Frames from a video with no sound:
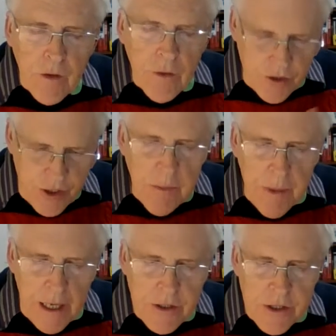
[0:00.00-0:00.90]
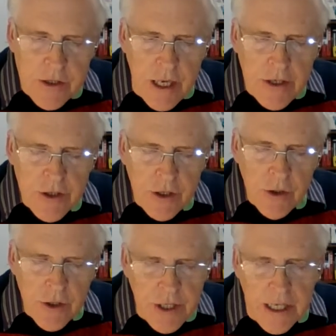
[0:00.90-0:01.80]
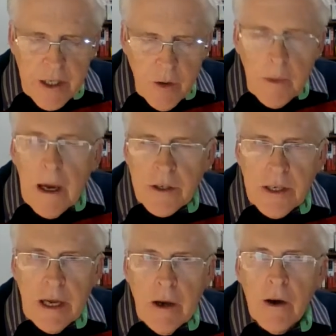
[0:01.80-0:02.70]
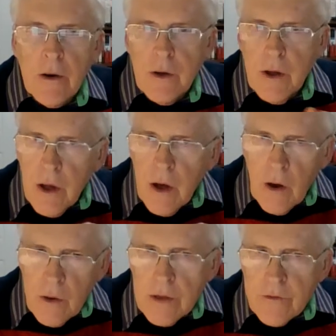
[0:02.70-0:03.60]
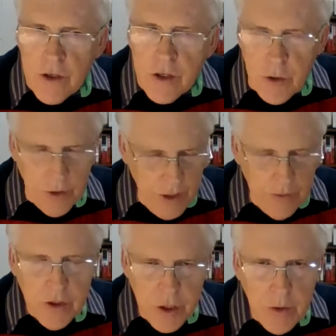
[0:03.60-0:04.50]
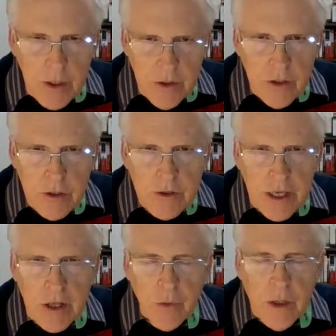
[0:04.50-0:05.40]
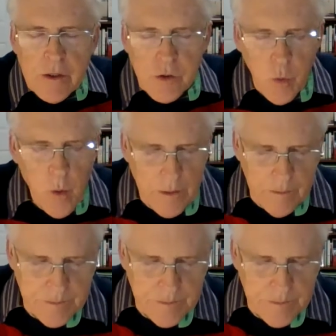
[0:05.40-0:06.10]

CPAT is actually going to take you about an hour if you're doing the New South Wales one.